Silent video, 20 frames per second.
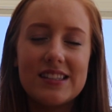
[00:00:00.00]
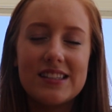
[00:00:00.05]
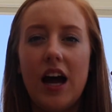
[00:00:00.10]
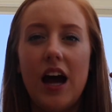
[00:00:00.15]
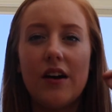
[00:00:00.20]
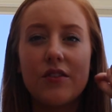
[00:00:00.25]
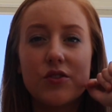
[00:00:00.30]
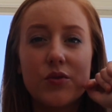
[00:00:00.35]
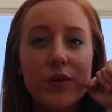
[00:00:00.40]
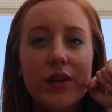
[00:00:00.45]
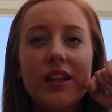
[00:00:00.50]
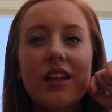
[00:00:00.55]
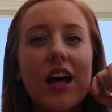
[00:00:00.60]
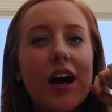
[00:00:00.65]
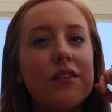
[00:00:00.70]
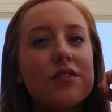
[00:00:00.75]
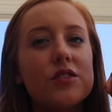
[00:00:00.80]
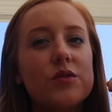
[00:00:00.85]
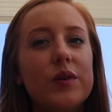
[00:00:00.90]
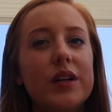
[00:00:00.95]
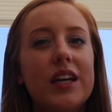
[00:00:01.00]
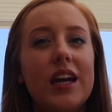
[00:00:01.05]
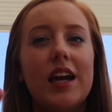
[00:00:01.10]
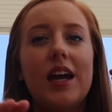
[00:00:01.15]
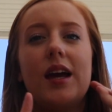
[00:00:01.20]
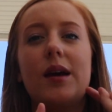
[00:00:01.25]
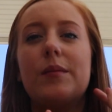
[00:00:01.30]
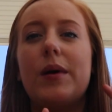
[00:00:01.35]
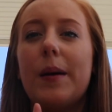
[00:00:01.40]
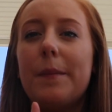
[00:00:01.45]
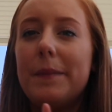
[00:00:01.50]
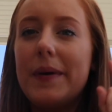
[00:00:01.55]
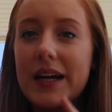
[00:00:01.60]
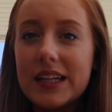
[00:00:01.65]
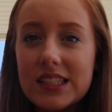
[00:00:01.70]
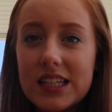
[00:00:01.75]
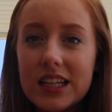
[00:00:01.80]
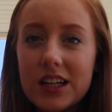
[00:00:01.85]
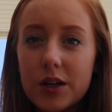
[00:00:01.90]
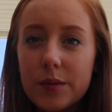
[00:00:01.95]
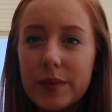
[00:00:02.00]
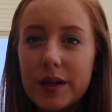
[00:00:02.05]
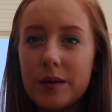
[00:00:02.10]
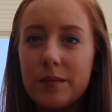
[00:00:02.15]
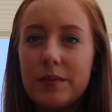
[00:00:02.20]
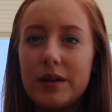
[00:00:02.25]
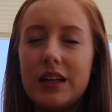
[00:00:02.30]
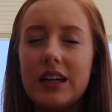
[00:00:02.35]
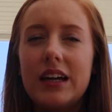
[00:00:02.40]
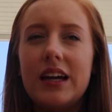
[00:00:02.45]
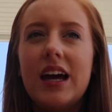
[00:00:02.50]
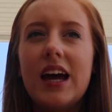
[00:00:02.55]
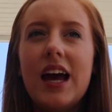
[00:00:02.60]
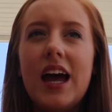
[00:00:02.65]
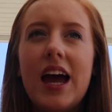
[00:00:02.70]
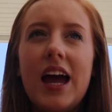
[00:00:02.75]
After we left, we came back to Airbnb